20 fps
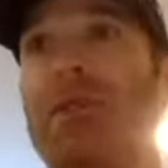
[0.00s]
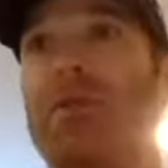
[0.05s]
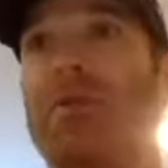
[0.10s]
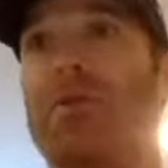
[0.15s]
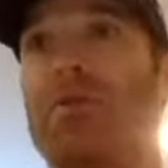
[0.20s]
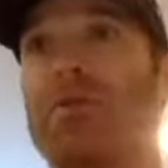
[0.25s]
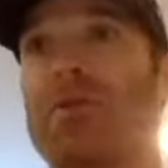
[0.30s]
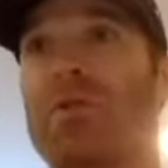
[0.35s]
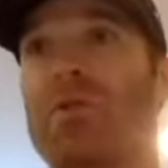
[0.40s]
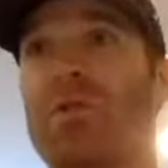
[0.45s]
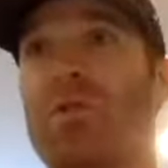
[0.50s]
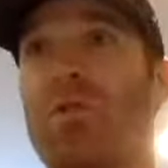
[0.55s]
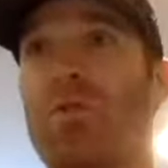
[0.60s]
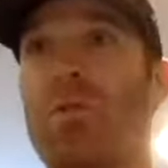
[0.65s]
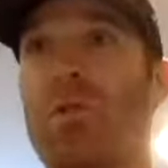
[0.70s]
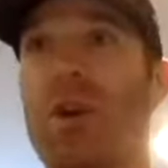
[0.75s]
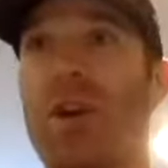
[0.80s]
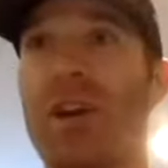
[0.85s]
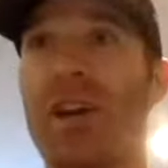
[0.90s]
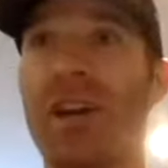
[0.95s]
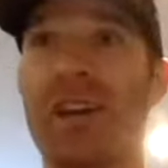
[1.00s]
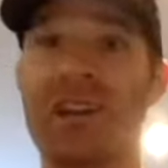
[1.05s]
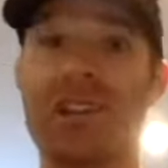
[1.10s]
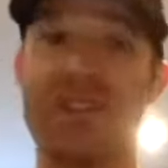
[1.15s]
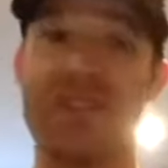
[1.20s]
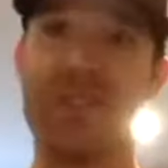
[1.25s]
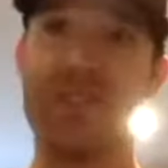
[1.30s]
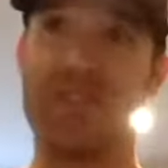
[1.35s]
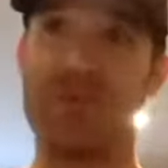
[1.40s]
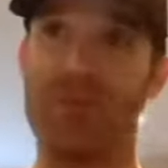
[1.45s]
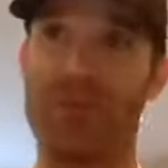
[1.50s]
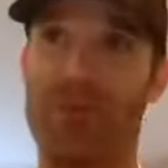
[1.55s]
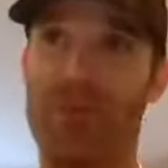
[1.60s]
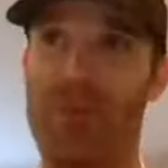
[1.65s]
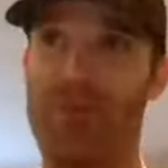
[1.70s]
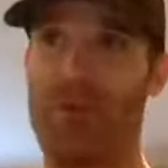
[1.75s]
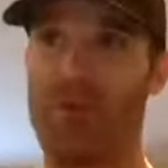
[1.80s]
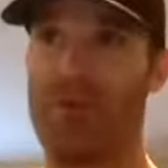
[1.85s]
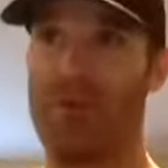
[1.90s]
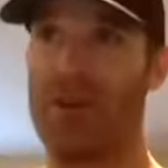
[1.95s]
so why is this
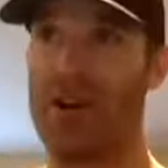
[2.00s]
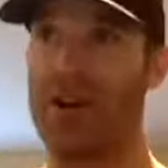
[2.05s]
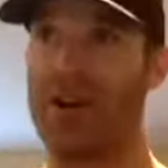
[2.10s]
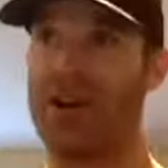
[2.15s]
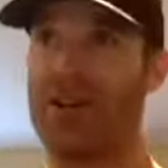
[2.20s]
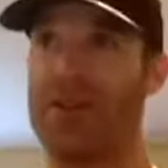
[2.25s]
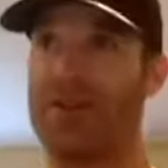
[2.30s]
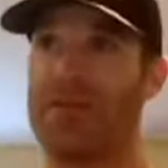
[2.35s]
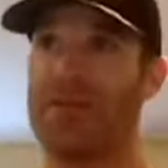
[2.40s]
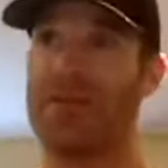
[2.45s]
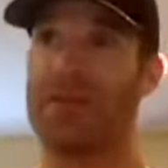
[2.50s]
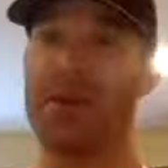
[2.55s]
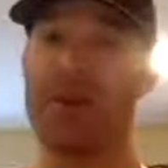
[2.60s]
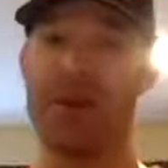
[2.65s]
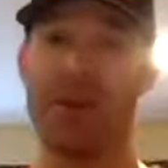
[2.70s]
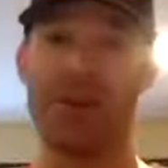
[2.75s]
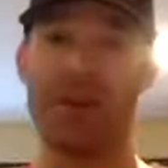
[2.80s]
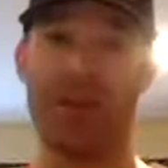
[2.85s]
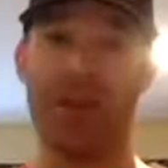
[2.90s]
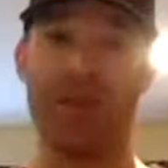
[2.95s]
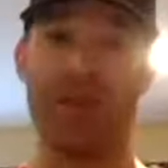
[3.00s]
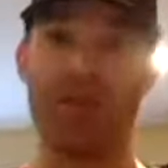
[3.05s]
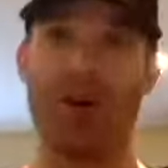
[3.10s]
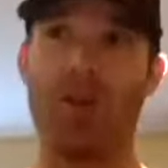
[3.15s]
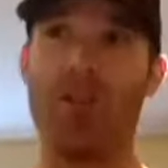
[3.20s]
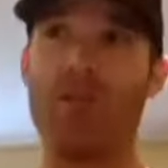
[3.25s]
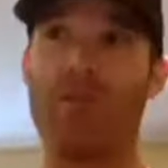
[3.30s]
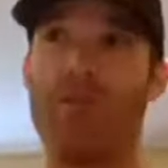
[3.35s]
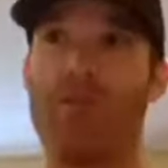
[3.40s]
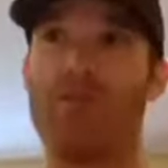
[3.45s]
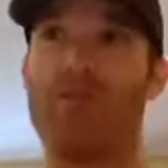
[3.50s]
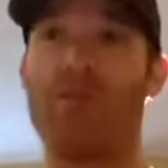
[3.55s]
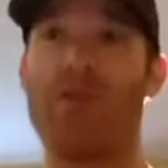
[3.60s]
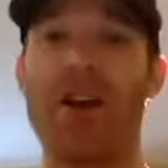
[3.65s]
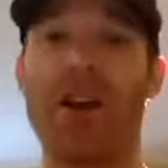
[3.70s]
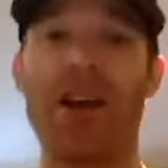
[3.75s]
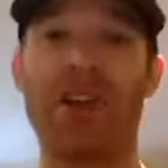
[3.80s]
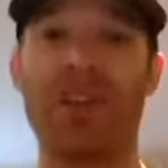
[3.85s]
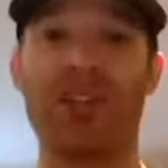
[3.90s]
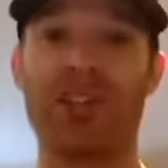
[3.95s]
important, right? They've come from
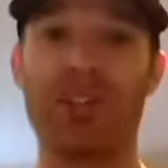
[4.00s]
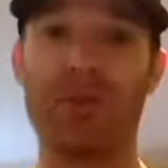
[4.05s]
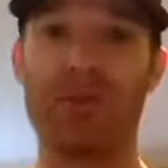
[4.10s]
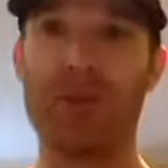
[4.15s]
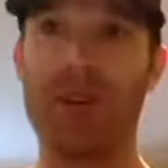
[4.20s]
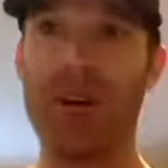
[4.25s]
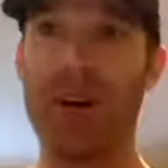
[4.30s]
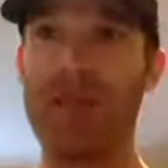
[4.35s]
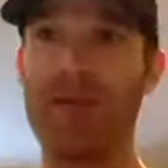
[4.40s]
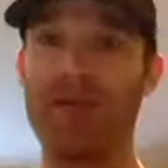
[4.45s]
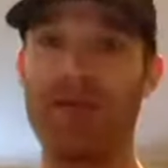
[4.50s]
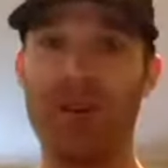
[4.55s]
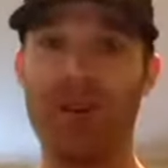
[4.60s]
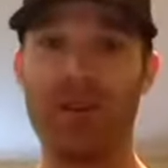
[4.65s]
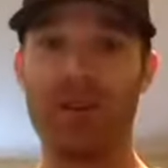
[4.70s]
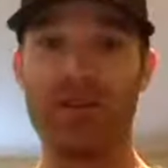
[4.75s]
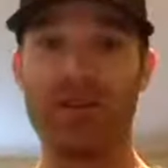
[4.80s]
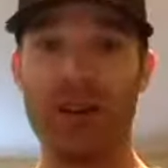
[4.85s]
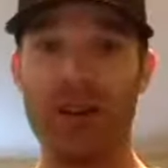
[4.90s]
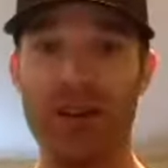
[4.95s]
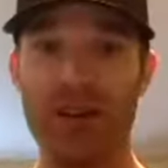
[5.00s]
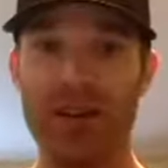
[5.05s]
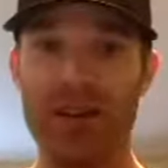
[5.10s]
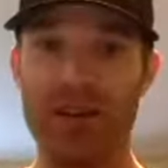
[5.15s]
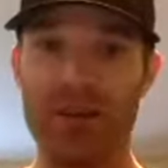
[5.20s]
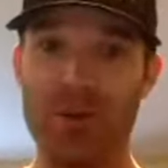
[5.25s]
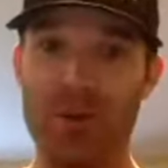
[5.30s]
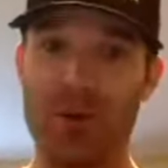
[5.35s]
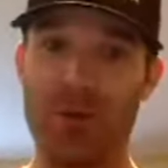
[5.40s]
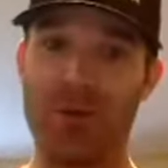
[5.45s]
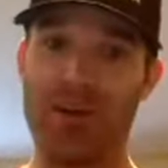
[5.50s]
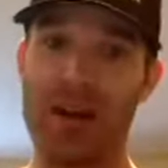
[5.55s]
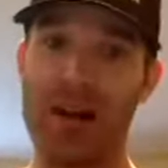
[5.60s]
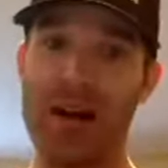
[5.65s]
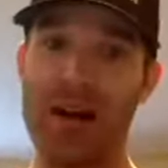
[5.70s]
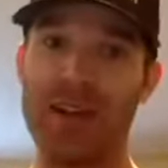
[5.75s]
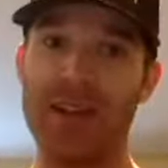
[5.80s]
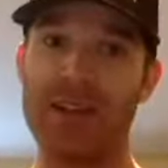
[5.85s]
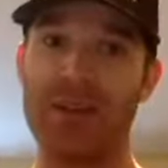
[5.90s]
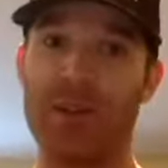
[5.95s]
relationships I've cultivated over the
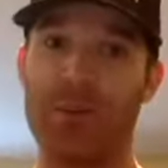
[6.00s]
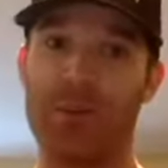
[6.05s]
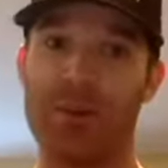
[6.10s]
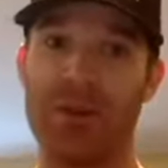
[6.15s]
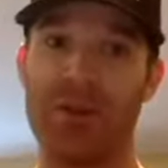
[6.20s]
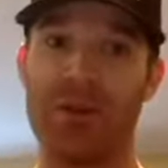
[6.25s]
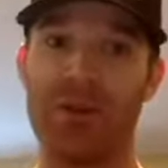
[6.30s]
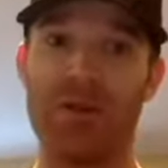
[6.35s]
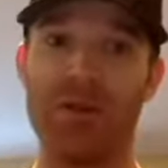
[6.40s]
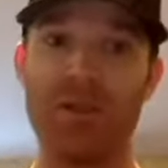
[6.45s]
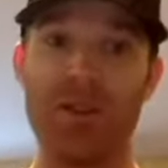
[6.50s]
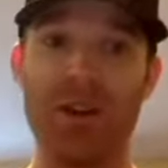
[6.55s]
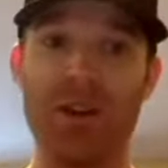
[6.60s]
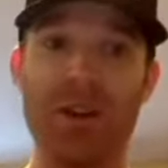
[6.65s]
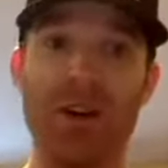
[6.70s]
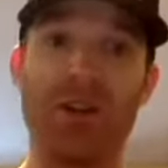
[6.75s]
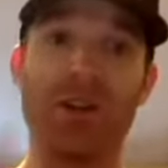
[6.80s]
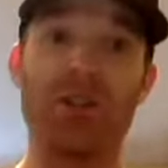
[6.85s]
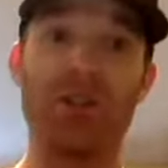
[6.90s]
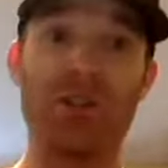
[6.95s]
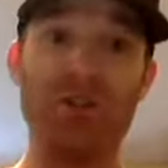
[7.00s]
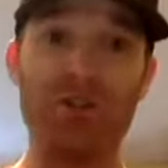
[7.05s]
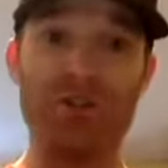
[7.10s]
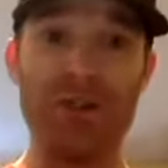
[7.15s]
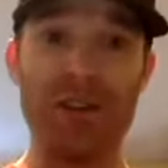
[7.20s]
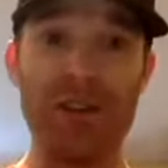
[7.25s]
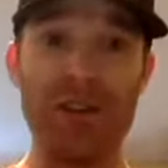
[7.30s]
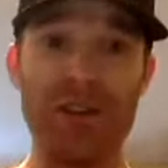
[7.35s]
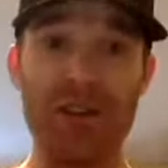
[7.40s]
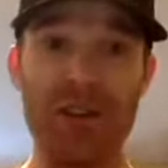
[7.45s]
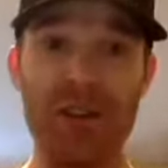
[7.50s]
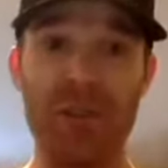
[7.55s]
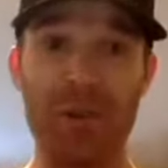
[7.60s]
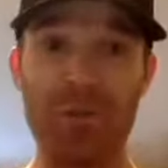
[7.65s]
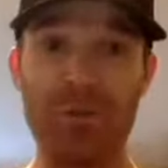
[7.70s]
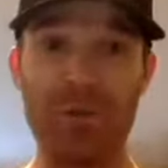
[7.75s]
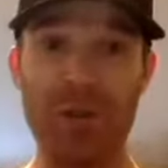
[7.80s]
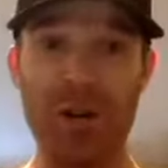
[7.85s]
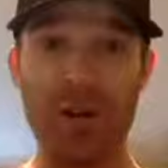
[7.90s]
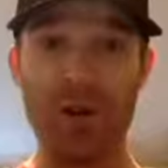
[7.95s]
last couple of years. Two of my
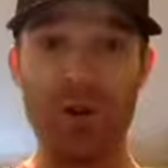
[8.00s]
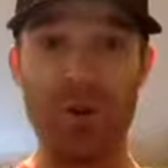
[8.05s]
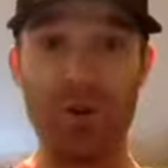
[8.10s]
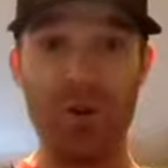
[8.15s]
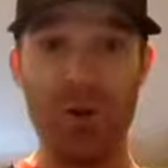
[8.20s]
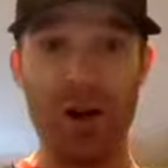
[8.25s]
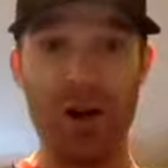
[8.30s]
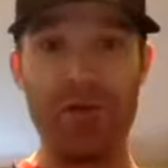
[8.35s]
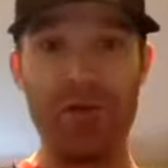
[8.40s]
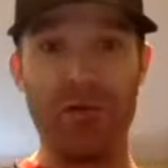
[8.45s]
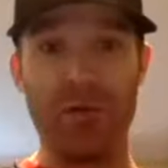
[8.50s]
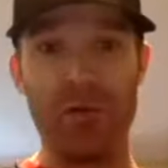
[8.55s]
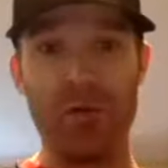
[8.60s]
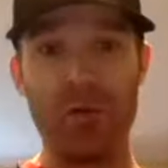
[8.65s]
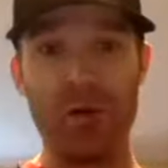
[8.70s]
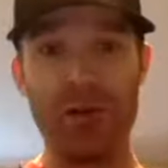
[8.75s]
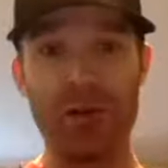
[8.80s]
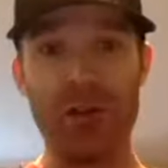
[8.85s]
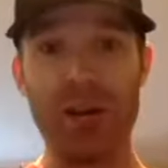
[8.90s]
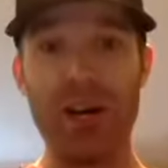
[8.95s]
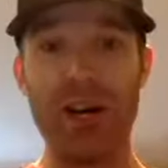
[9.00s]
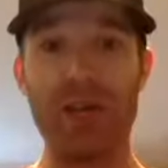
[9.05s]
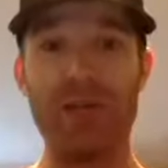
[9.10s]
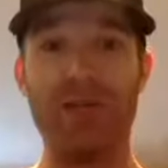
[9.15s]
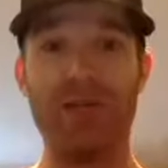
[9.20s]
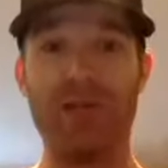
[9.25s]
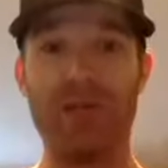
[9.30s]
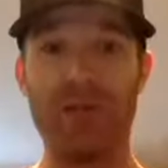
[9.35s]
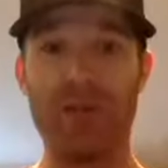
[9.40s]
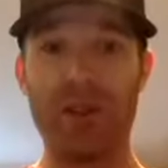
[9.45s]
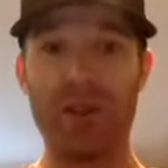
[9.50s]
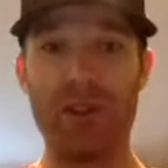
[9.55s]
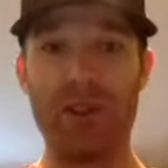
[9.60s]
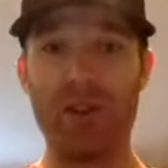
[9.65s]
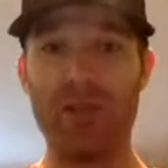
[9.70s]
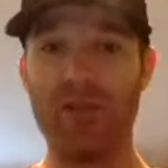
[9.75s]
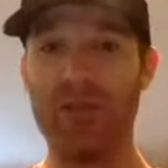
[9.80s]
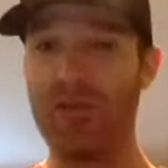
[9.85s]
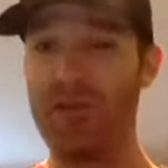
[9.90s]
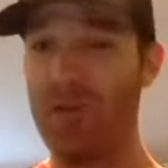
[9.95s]
sign-ups, I've known one guy for I
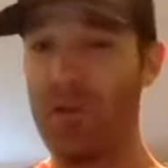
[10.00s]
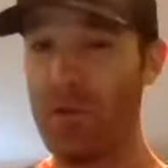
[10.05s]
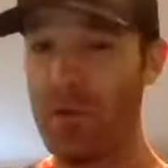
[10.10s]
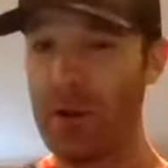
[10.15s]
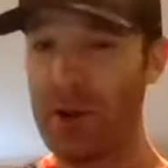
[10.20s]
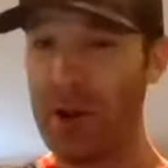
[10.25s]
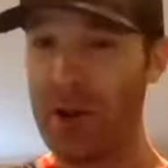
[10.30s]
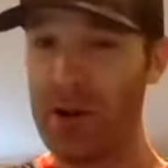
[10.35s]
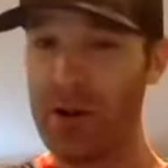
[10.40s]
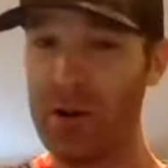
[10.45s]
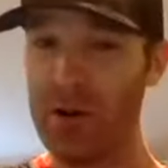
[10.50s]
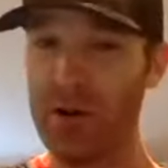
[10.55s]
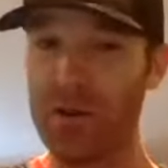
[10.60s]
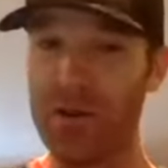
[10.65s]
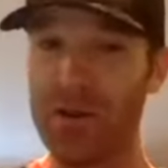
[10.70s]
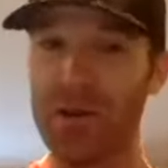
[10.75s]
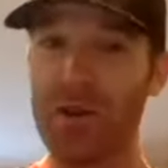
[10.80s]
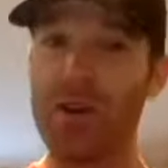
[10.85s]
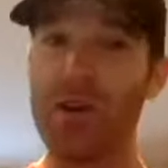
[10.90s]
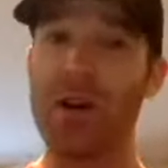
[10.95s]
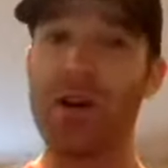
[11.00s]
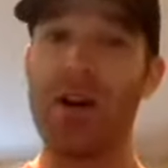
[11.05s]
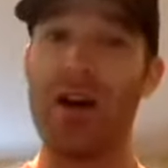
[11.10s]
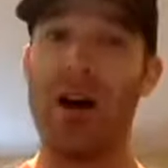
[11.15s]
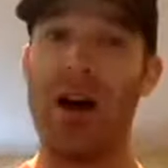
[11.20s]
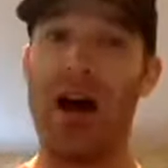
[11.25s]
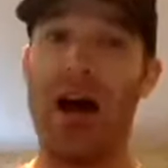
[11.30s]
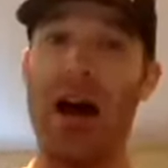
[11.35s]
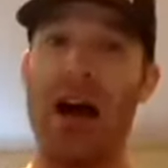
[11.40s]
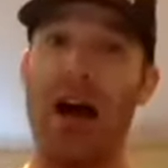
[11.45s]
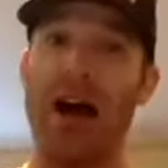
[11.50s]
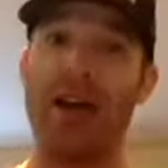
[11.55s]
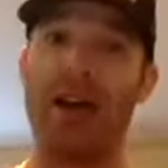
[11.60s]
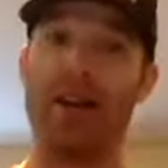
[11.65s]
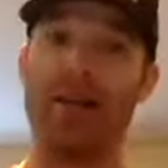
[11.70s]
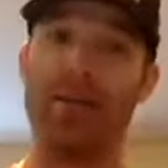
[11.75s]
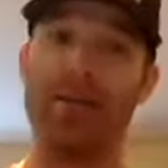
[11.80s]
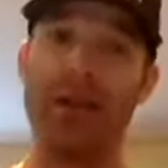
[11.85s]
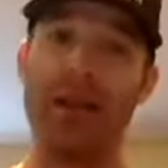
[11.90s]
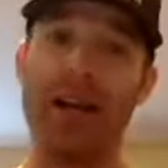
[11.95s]
think 4 years,
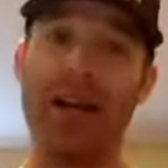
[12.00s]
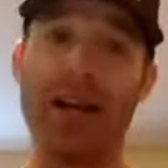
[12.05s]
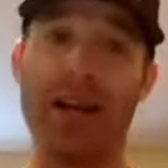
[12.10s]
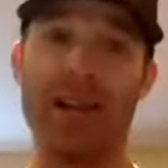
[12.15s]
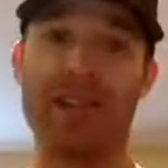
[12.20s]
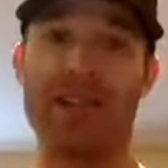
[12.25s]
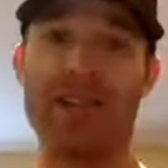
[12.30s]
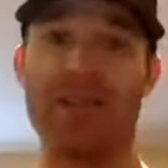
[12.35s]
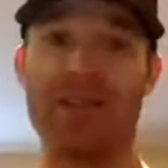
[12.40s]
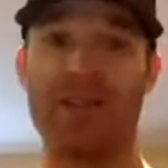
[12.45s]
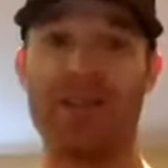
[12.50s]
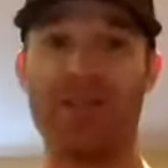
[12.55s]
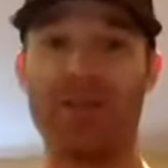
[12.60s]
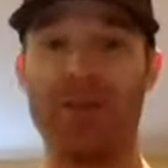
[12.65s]
and my latest